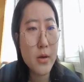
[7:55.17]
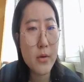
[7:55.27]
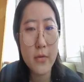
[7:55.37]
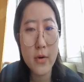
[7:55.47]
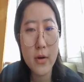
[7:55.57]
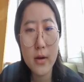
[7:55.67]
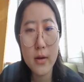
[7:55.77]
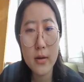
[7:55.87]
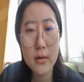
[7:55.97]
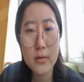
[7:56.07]
if
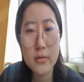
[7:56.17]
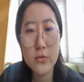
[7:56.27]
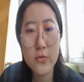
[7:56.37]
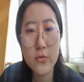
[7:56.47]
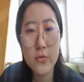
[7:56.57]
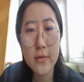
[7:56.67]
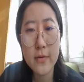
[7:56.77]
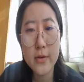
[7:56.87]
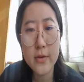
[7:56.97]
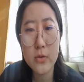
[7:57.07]
I drag
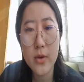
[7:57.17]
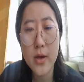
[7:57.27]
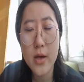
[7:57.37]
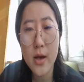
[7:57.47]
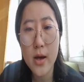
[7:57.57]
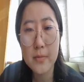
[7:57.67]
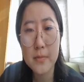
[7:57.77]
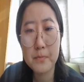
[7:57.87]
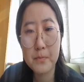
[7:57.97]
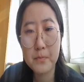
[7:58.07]
this to here,